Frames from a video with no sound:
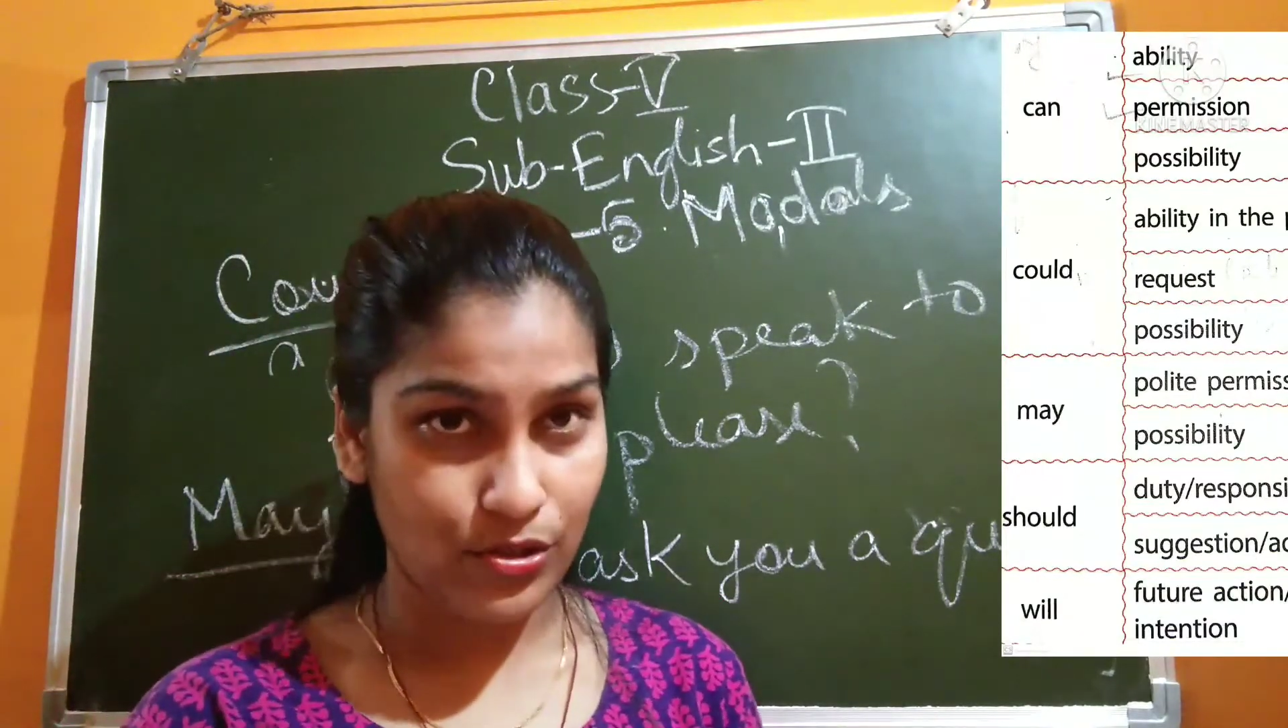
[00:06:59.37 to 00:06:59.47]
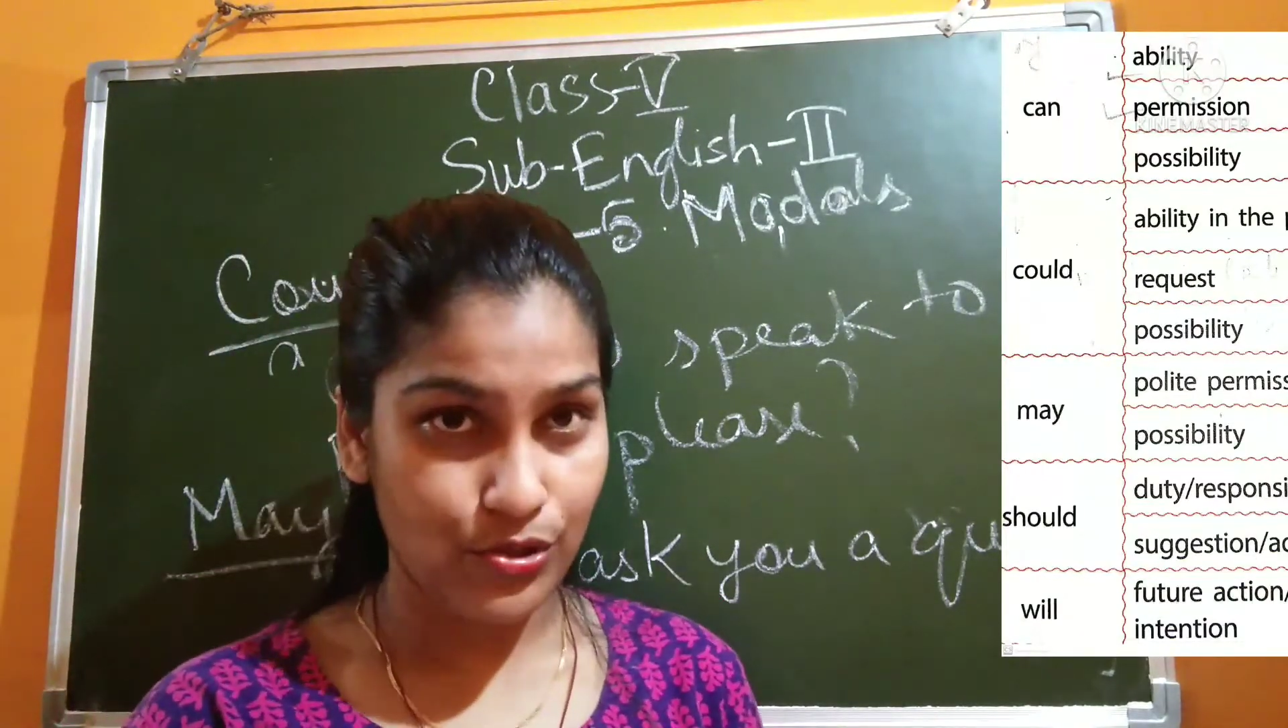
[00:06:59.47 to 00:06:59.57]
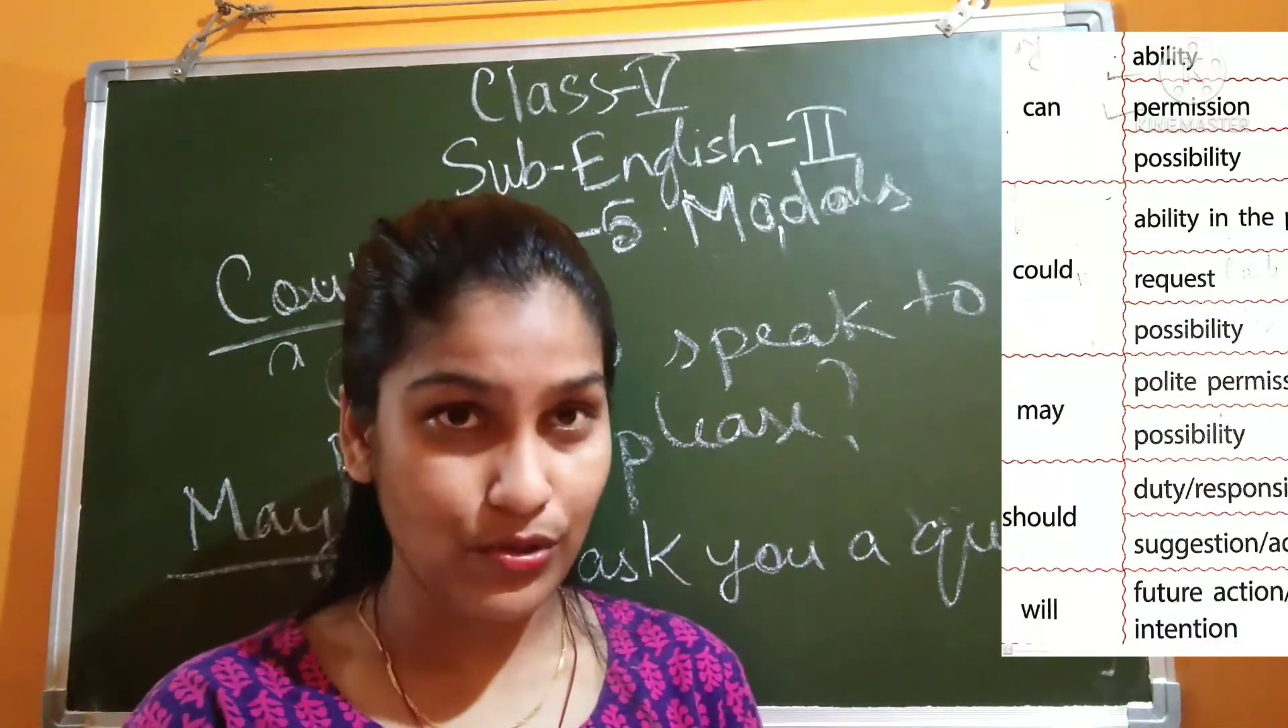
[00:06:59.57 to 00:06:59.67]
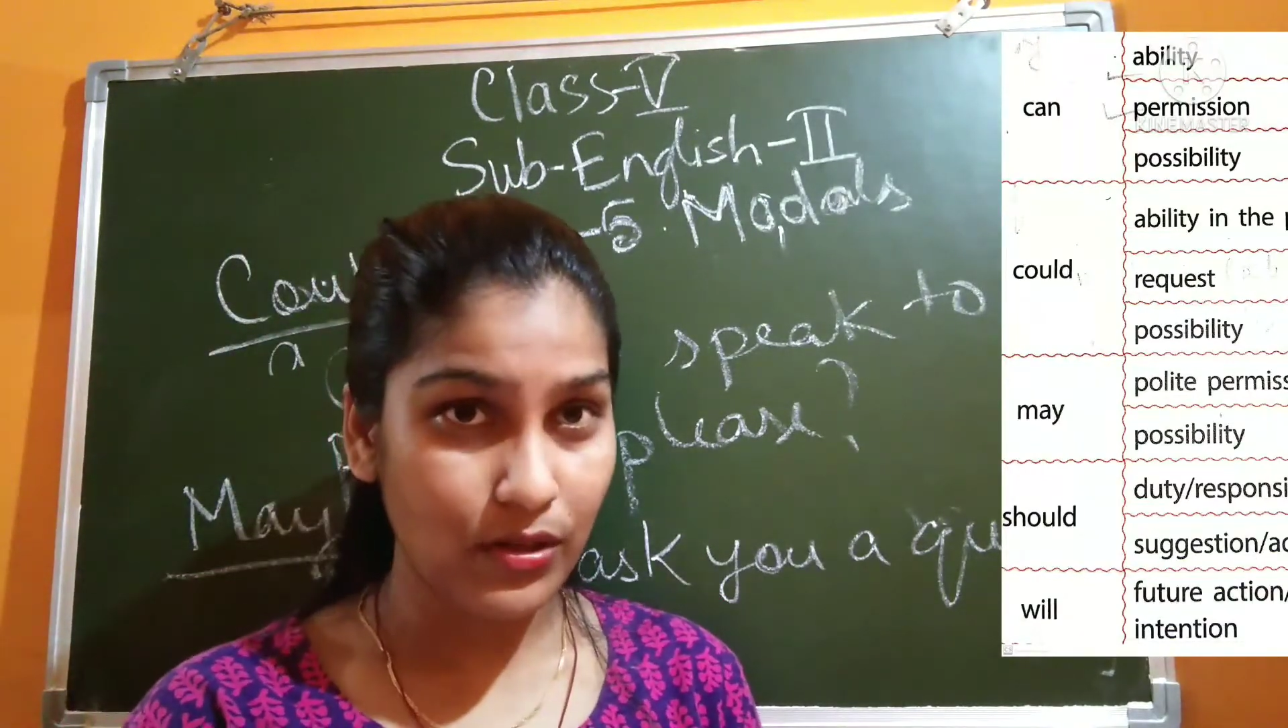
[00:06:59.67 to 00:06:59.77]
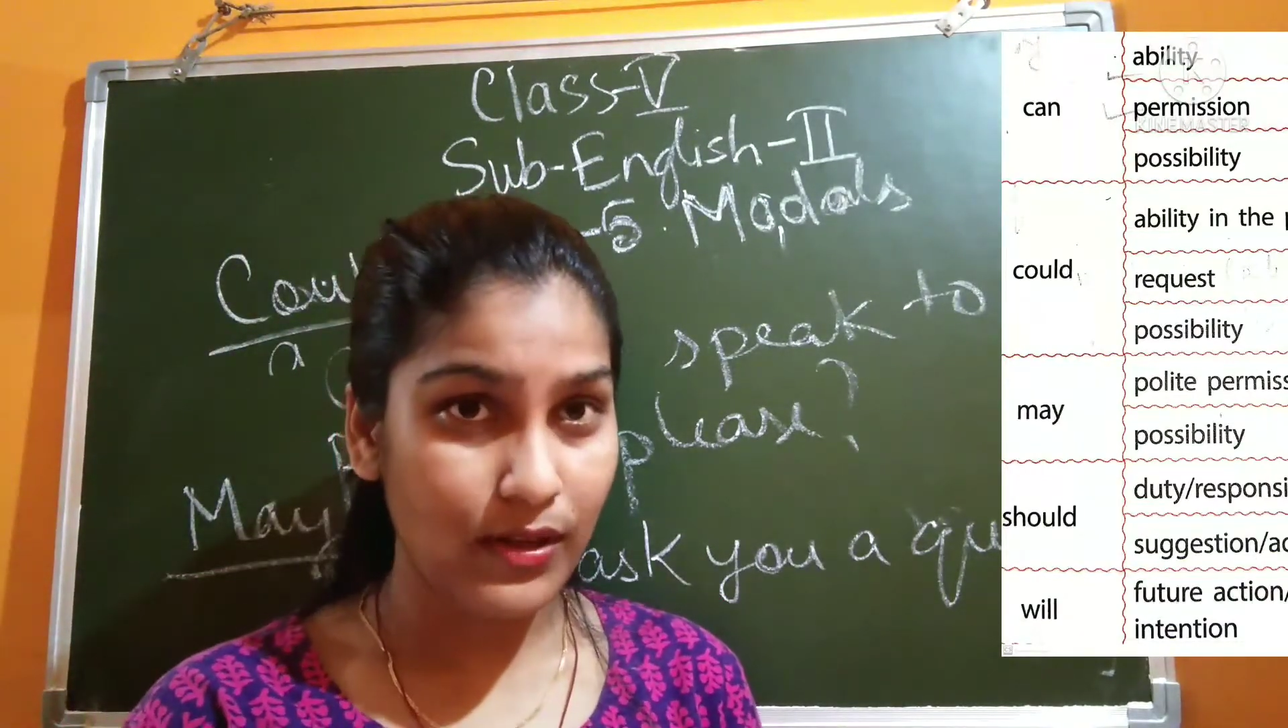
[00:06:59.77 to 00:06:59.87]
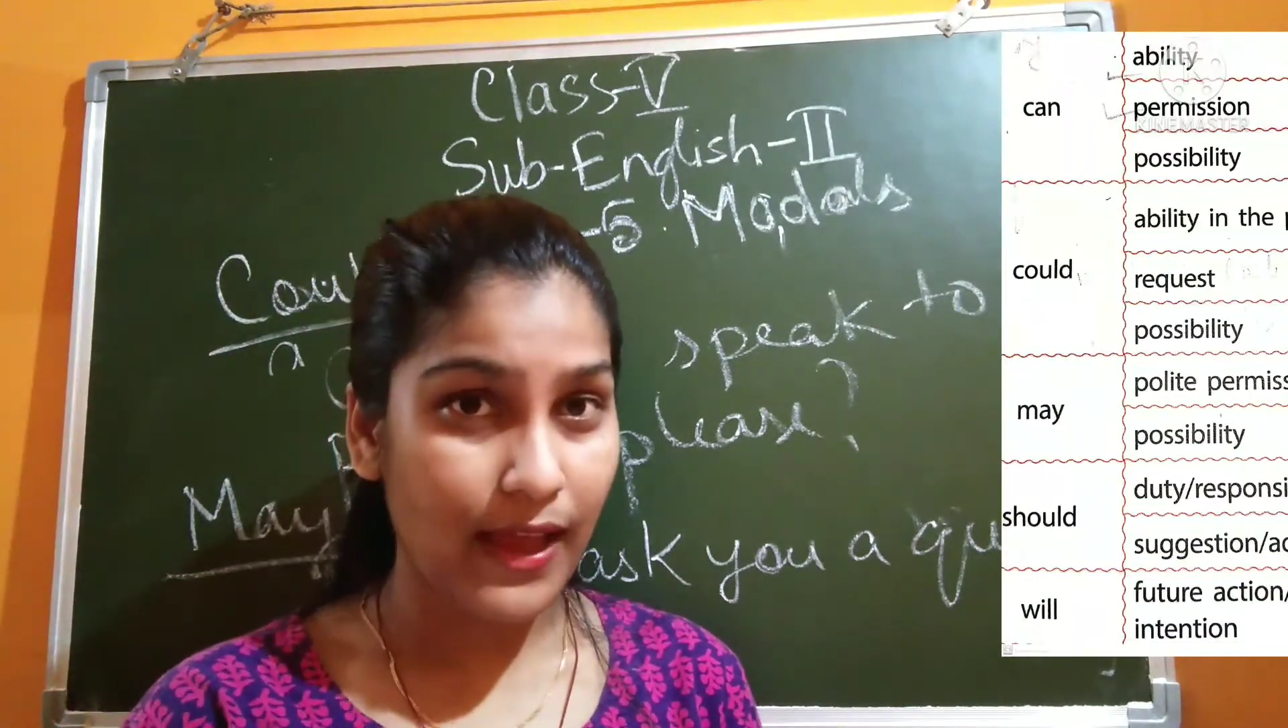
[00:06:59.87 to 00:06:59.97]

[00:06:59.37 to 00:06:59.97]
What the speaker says: to